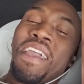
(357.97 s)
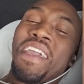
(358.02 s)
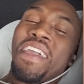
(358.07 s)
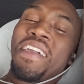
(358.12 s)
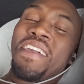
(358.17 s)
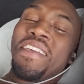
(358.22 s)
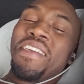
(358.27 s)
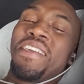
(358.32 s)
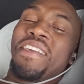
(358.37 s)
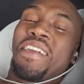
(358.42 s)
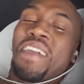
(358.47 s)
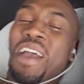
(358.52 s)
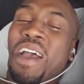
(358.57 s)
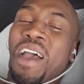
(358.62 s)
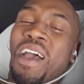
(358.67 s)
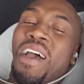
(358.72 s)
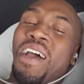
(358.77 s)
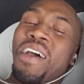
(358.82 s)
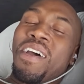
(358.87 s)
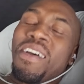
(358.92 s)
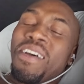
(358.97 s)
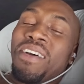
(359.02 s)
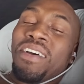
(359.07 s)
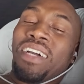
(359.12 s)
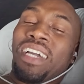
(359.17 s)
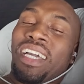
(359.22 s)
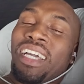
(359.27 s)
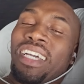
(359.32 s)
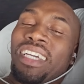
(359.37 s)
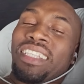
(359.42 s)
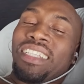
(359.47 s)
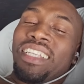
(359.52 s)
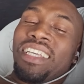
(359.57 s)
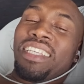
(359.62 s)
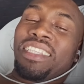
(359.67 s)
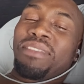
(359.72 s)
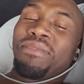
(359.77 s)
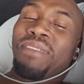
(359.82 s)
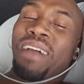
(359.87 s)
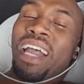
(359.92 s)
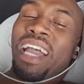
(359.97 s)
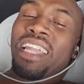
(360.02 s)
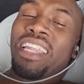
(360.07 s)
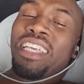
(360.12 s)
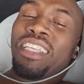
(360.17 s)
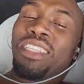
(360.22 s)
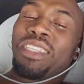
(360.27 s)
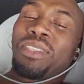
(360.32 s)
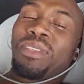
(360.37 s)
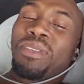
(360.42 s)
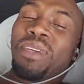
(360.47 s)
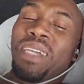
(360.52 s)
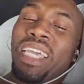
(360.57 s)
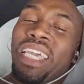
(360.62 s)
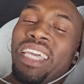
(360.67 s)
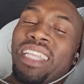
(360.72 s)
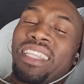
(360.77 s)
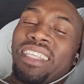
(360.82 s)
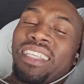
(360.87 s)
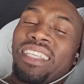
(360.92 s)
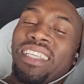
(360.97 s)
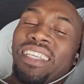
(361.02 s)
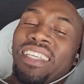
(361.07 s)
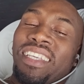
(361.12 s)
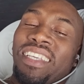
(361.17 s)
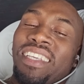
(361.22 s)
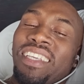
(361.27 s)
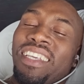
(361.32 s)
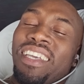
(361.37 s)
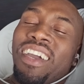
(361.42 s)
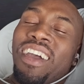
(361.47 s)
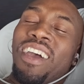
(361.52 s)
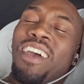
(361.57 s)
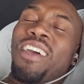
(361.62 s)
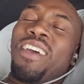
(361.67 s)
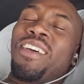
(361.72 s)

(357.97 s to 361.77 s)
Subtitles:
Yo, this man is sweet. Yo.